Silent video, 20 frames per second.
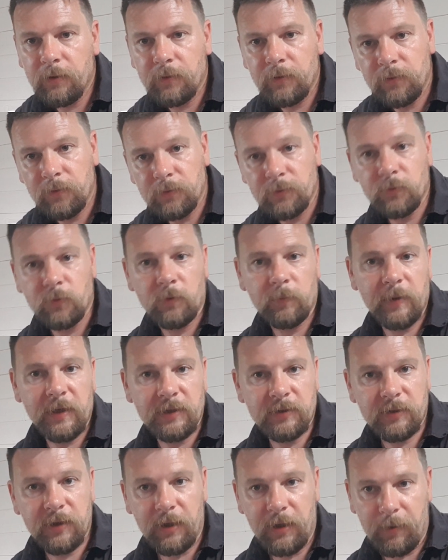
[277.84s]
your
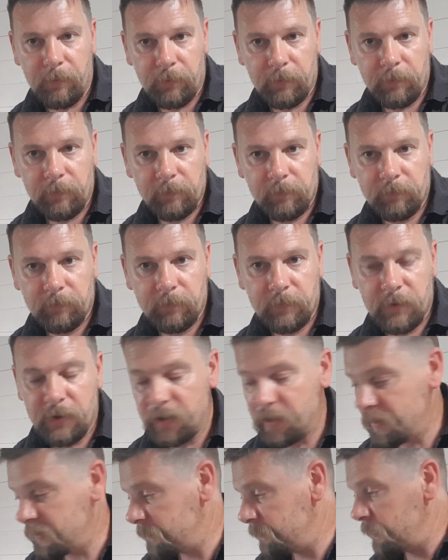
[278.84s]
baits cap in
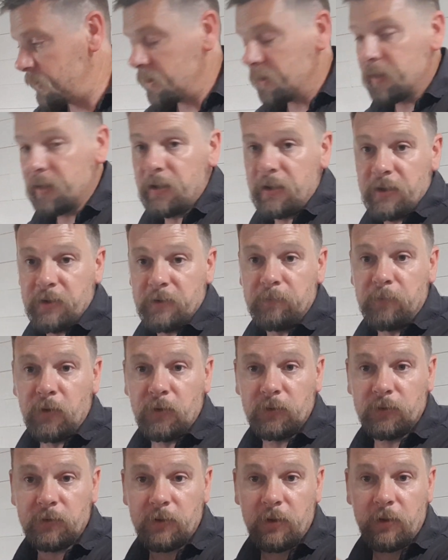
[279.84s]
this bucket, in this
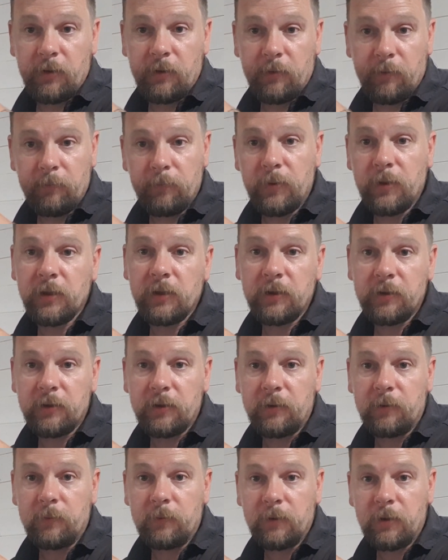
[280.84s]
monster bucket
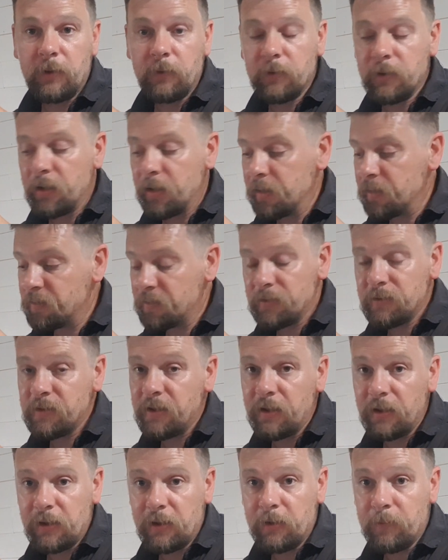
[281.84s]
deal. Okay, it's a
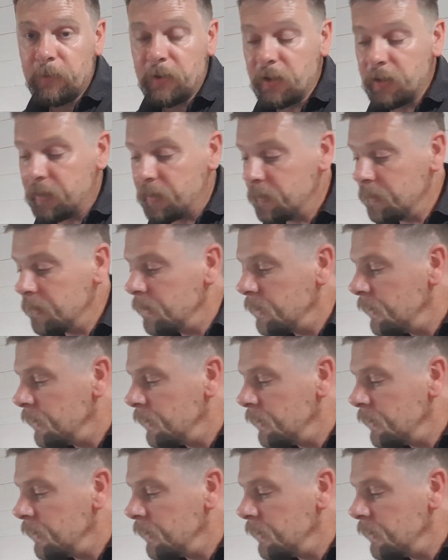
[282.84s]
10 litre bucket.